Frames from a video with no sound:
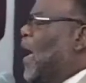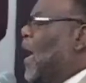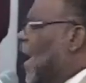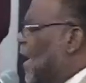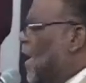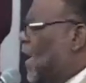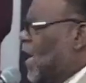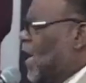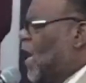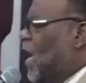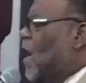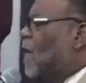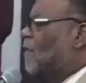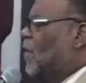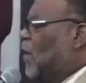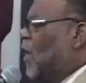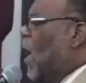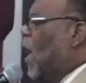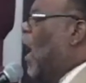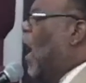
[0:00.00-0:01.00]
Give
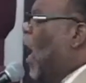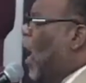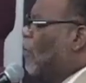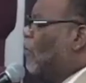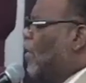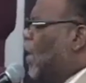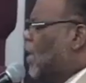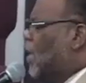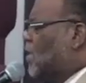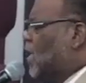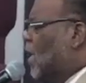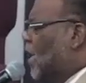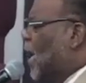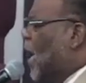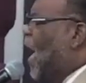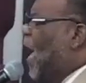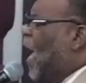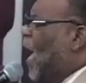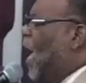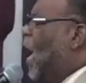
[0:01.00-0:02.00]
glory to
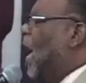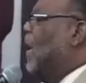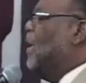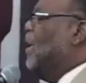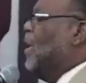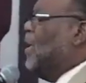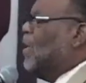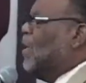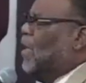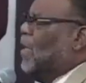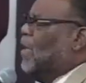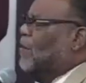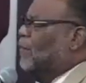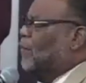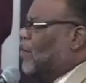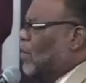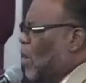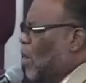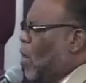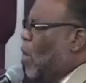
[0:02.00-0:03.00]
God.
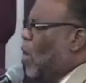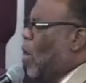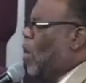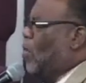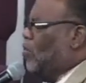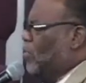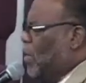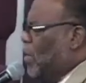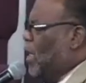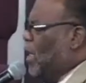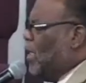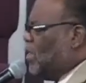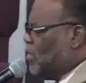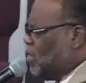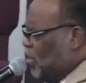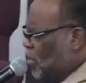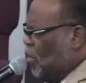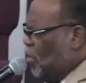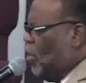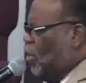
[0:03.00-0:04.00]
Glory
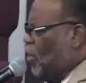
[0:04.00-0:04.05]
to